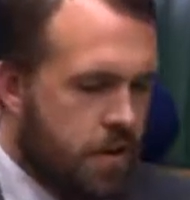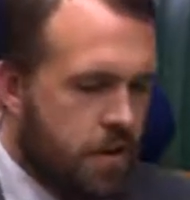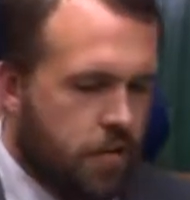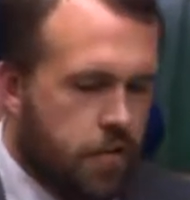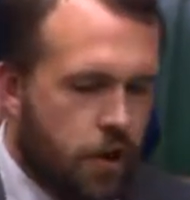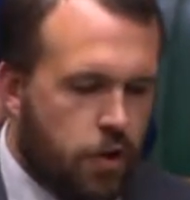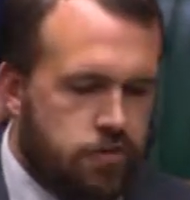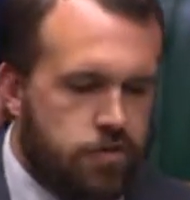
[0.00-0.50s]

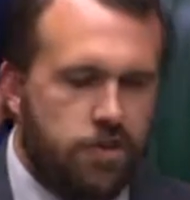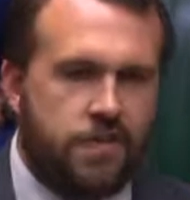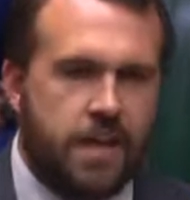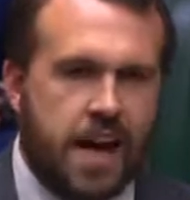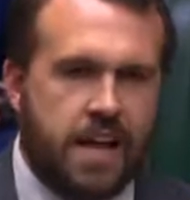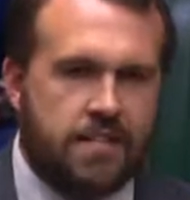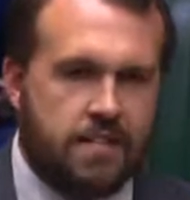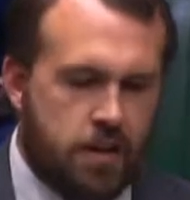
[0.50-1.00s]
Those who
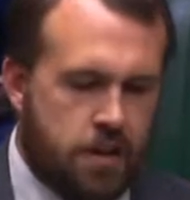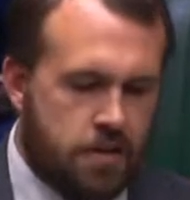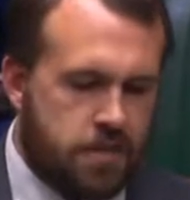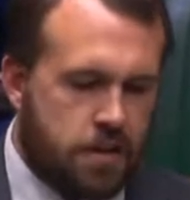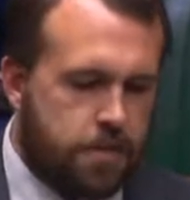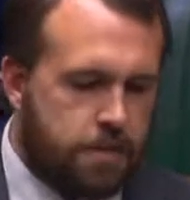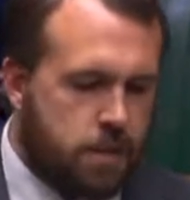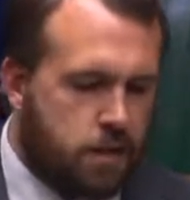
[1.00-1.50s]
vandalise
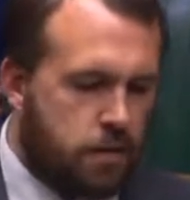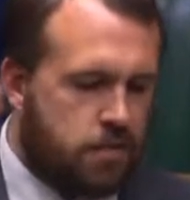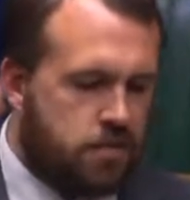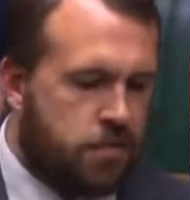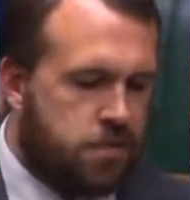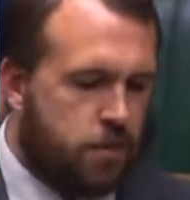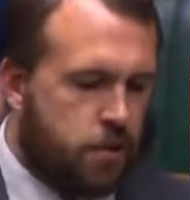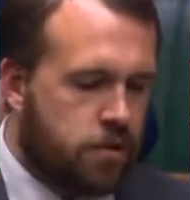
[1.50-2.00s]
and abuse
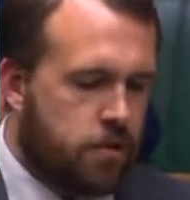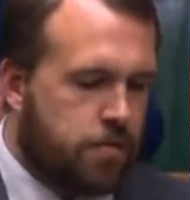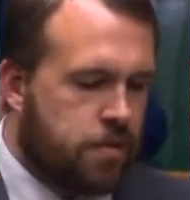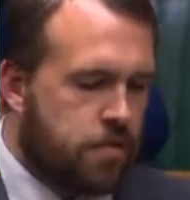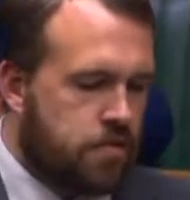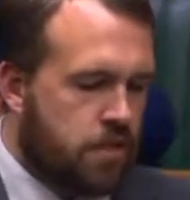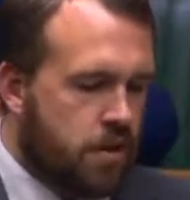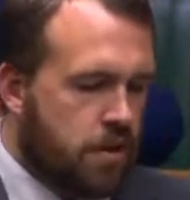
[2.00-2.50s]
these
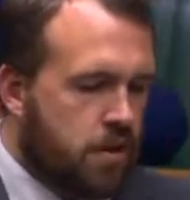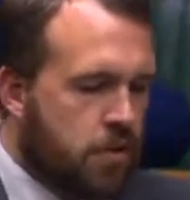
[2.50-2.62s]
monuments